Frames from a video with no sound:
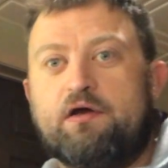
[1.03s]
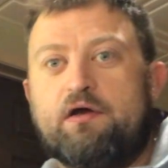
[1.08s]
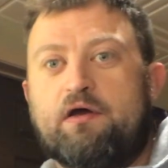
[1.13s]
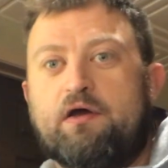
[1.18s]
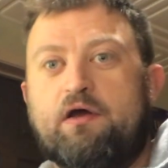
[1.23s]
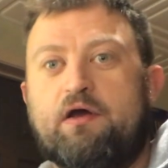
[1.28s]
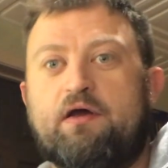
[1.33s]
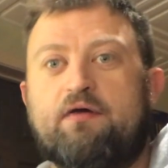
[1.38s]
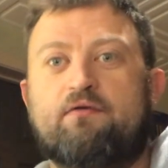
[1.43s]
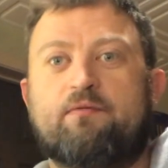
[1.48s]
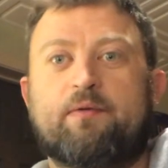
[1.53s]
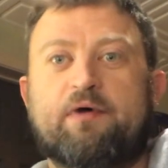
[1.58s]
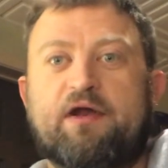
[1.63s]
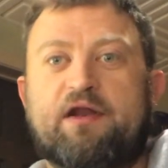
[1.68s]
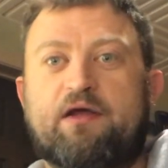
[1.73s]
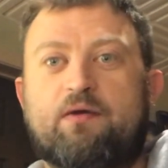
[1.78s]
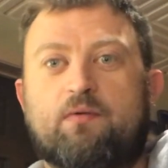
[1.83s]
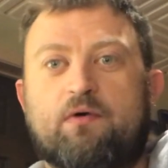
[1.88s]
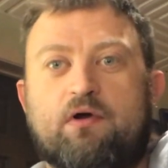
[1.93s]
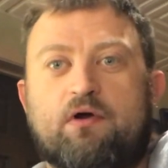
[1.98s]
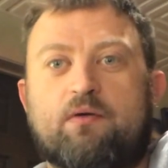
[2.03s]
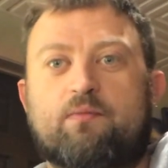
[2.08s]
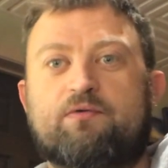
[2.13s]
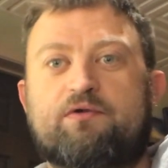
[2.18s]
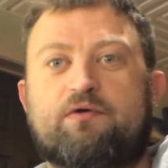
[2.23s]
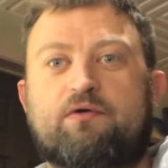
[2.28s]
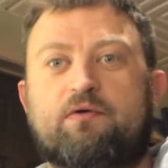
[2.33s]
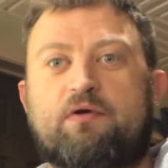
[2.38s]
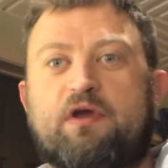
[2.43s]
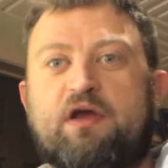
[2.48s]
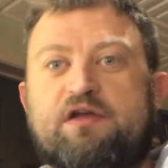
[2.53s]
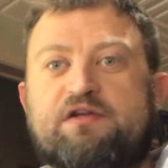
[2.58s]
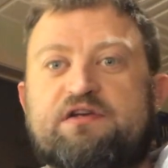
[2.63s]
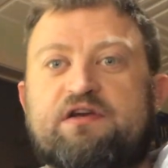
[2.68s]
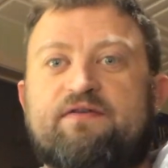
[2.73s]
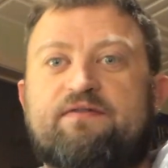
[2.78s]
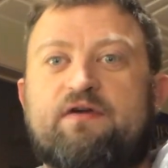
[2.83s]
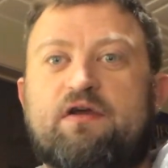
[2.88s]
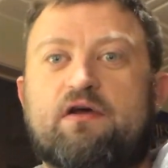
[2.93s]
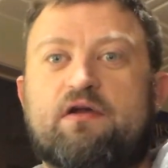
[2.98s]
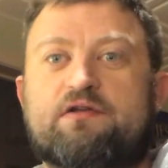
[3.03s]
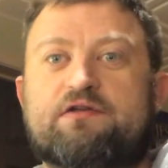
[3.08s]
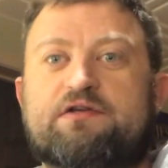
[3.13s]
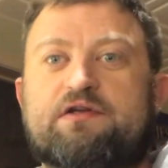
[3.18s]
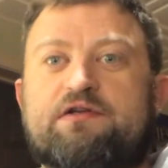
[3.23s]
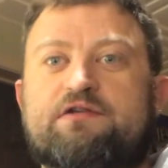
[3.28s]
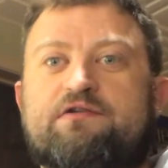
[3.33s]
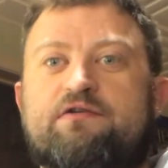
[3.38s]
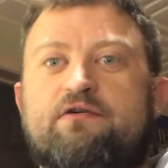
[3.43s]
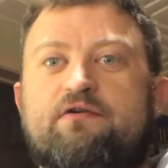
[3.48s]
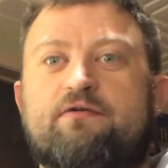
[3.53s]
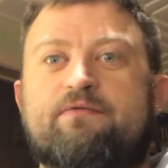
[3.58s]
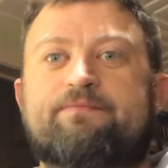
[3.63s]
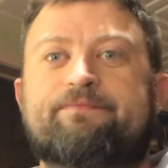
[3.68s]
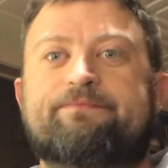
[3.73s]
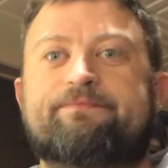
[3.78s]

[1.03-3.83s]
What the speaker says: Hey everybody, welcome to KJV Uncensored.